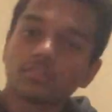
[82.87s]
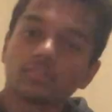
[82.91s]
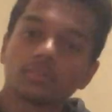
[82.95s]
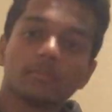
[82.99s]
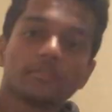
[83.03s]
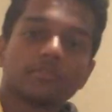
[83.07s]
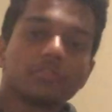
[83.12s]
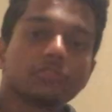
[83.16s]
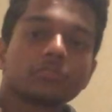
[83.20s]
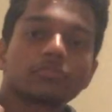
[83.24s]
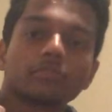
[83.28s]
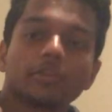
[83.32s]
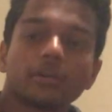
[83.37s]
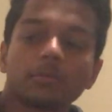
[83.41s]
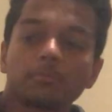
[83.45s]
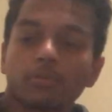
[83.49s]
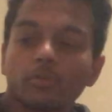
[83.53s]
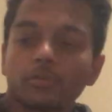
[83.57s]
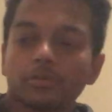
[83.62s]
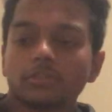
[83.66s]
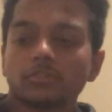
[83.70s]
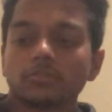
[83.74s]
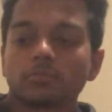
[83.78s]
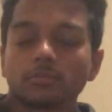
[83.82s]
some of the trigger
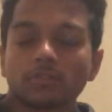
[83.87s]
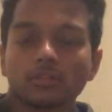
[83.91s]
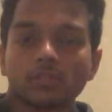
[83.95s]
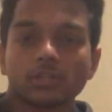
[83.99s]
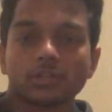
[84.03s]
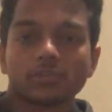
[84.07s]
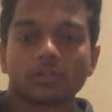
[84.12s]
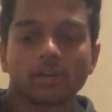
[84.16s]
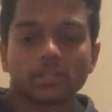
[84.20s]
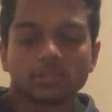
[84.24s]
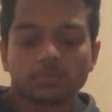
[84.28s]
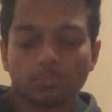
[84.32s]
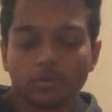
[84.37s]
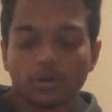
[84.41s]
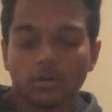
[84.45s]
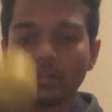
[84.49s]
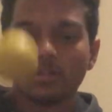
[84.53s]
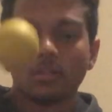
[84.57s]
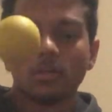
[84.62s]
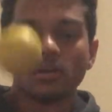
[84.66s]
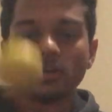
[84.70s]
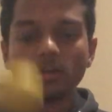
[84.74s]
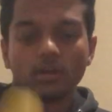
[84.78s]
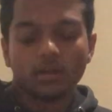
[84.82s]
points with the lacrosse
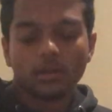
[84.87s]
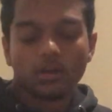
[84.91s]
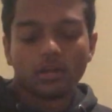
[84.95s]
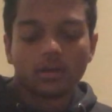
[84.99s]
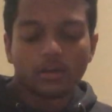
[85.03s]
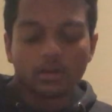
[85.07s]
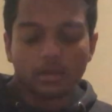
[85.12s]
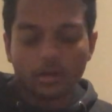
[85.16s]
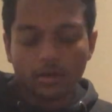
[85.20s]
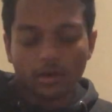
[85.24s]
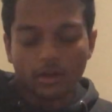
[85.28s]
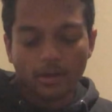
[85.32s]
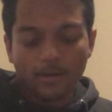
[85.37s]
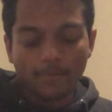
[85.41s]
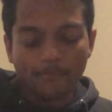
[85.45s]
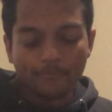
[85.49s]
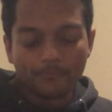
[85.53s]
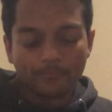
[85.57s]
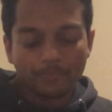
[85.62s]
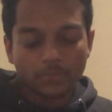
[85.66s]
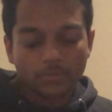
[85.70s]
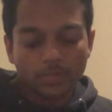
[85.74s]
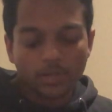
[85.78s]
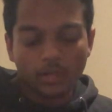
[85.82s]
ball.
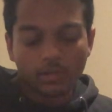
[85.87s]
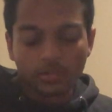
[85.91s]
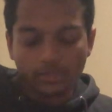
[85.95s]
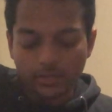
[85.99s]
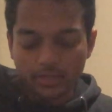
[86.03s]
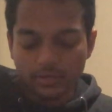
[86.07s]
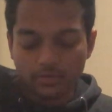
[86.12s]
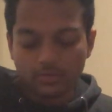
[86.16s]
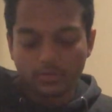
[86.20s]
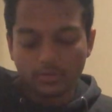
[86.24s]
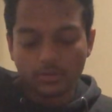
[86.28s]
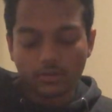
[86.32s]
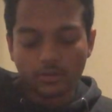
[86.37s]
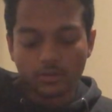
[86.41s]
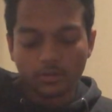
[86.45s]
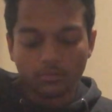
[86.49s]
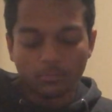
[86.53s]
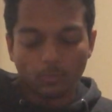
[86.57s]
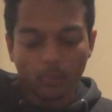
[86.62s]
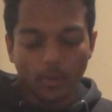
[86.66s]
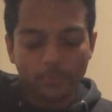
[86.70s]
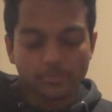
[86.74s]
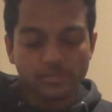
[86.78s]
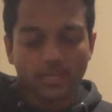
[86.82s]
I'll link the
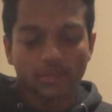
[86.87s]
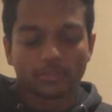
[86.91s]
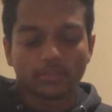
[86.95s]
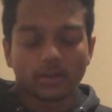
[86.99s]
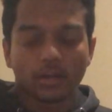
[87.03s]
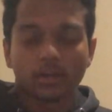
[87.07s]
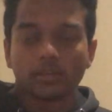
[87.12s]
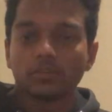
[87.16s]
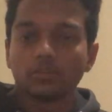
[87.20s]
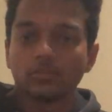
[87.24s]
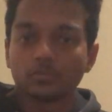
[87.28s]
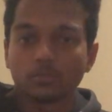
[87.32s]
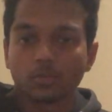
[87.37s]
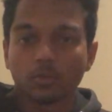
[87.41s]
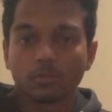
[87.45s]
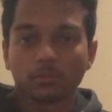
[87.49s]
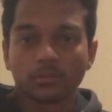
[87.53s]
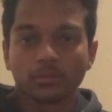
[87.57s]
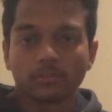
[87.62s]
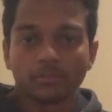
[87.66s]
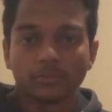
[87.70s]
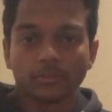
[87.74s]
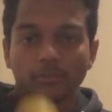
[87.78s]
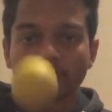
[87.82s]
website that I use
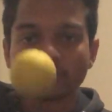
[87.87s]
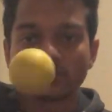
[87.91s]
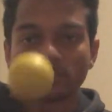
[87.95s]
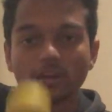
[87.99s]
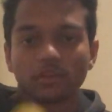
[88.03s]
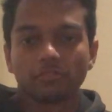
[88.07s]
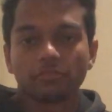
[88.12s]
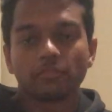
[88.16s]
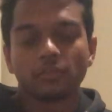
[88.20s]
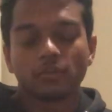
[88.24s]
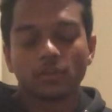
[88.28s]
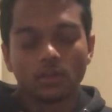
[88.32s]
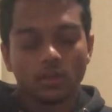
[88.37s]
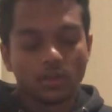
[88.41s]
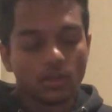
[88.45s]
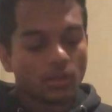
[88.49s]
normally for this stuff.